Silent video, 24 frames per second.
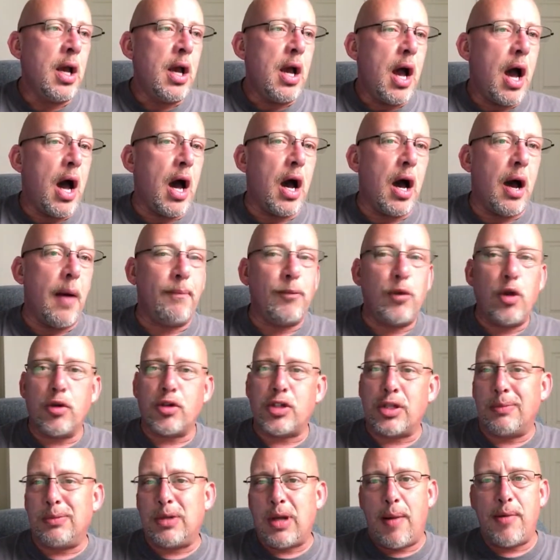Um, you know,
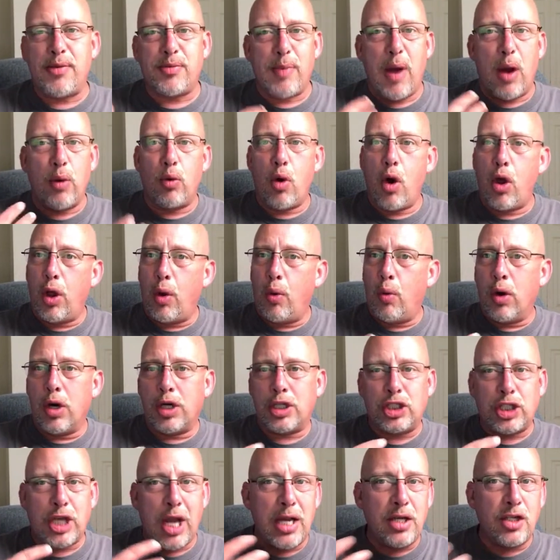sometimes my role at work
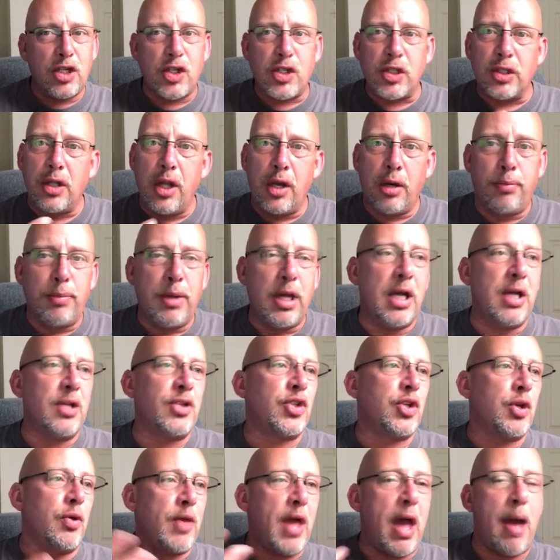changes a little bit,
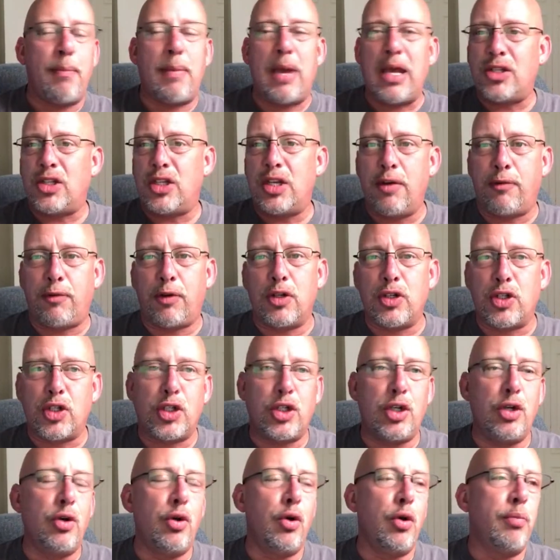so that makes difference
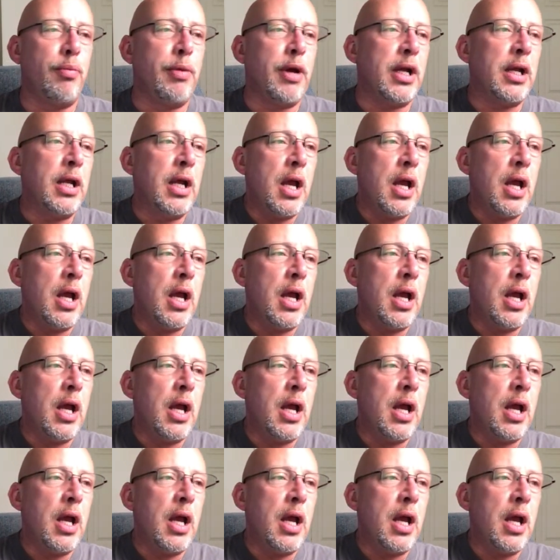too.